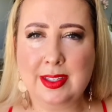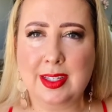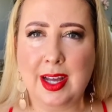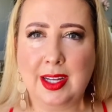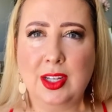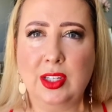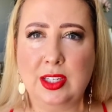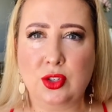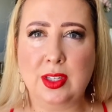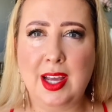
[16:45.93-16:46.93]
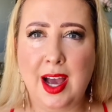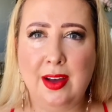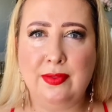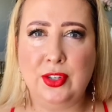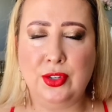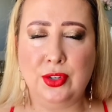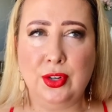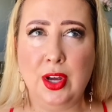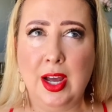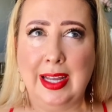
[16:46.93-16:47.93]
Like you literally have to
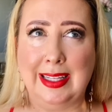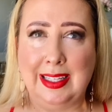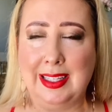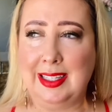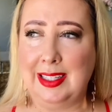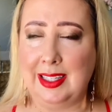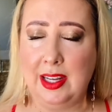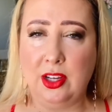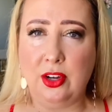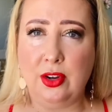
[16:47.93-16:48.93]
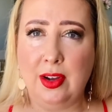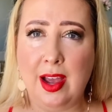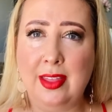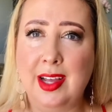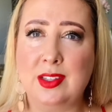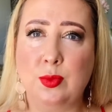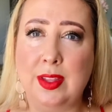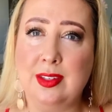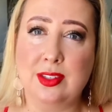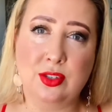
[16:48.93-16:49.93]
let it go, and that's where the
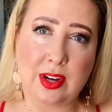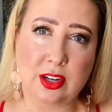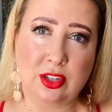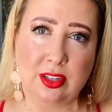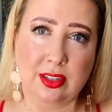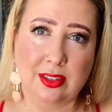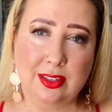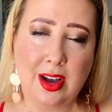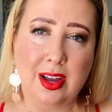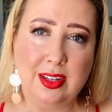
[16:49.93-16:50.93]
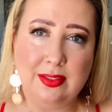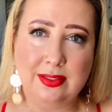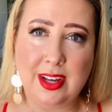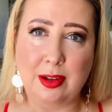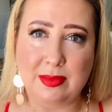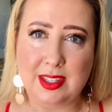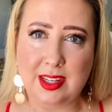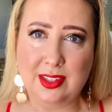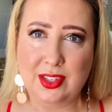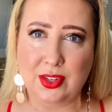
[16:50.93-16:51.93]
distraction kind of comes
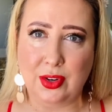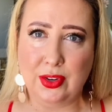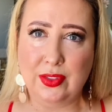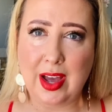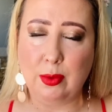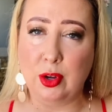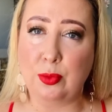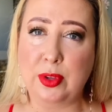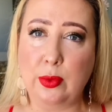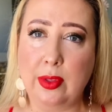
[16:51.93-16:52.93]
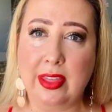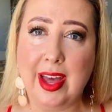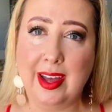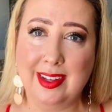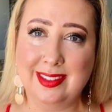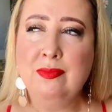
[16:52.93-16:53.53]
in. So that will help you with that.